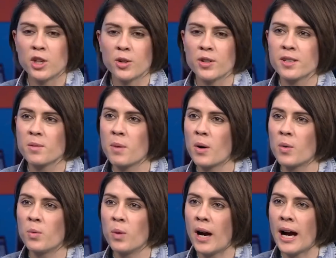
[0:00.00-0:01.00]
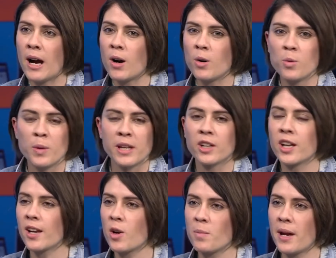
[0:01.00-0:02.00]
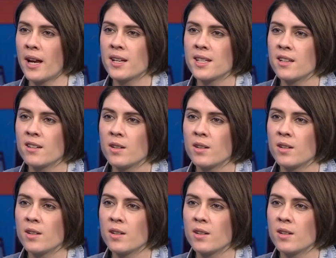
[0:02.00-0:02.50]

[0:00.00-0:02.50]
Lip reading: curious about how we could get our band here,